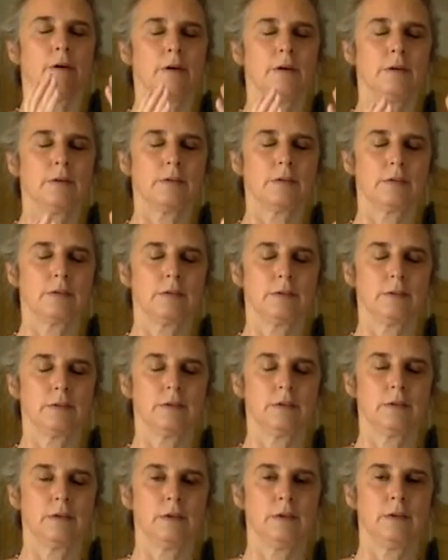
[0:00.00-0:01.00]
heart,
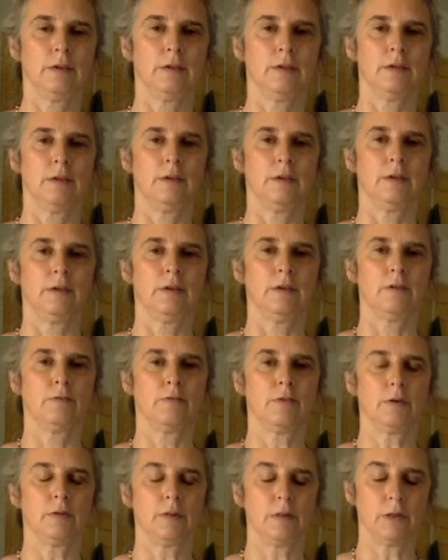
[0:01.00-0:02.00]

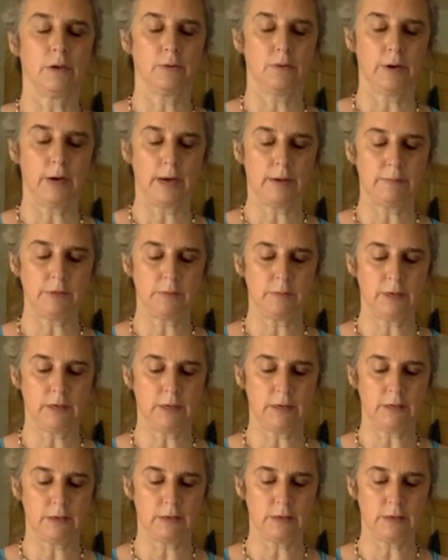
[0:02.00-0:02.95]
from the lower abdomen. And